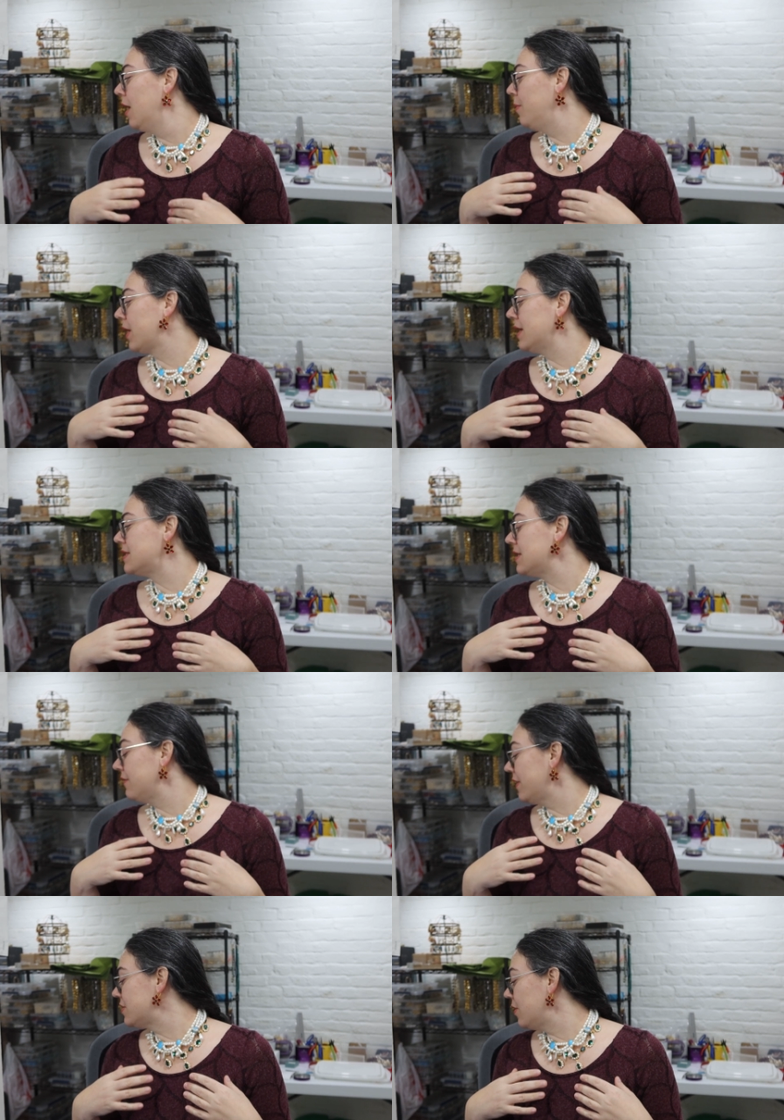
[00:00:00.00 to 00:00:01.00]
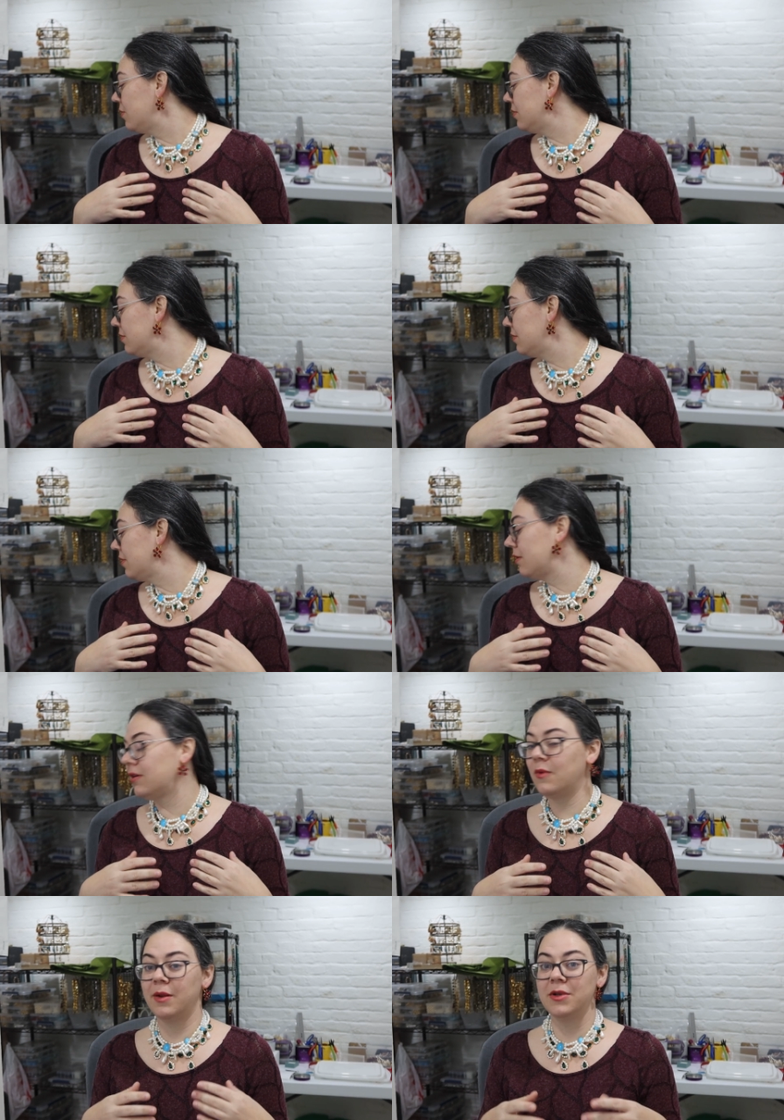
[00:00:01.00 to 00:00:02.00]
Because if I don't
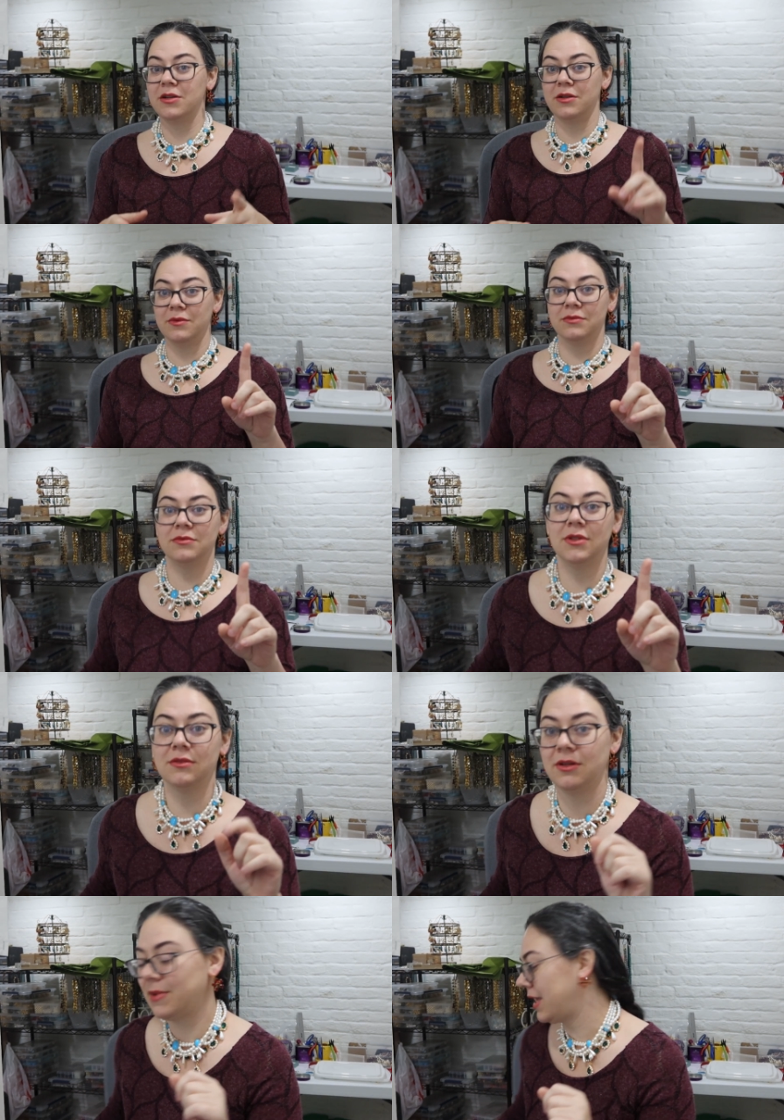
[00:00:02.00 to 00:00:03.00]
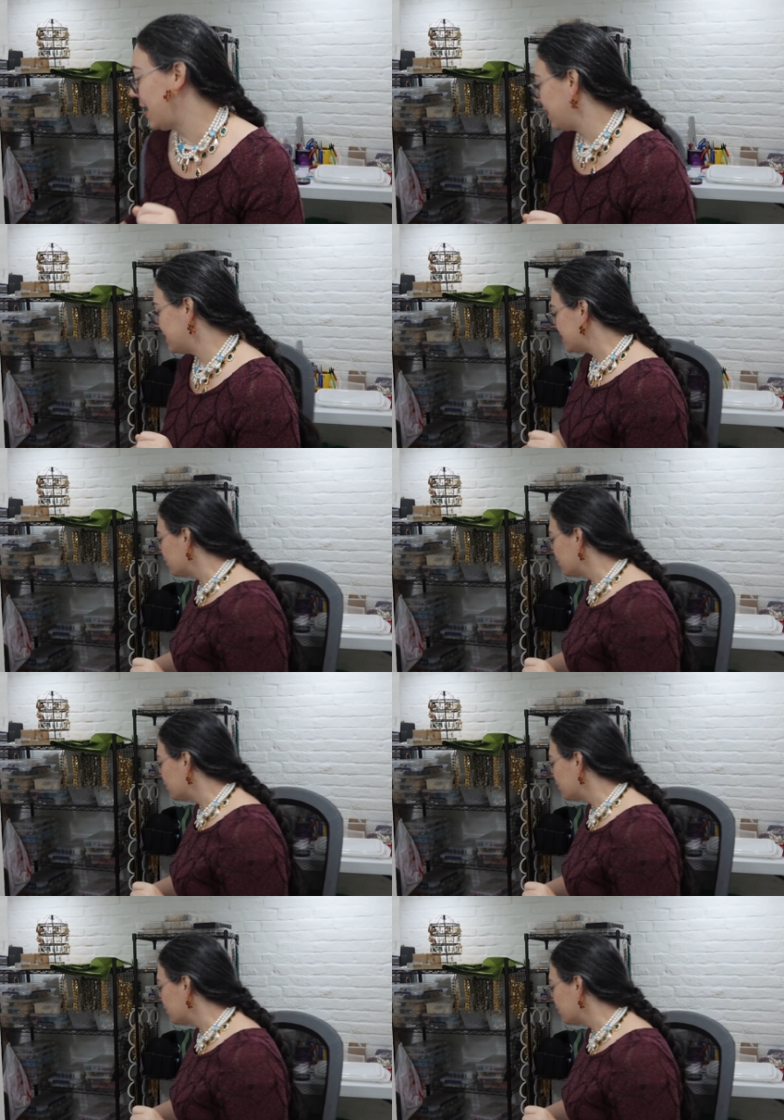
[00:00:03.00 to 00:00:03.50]
know what I'm gonna do. Hold on, my cat is.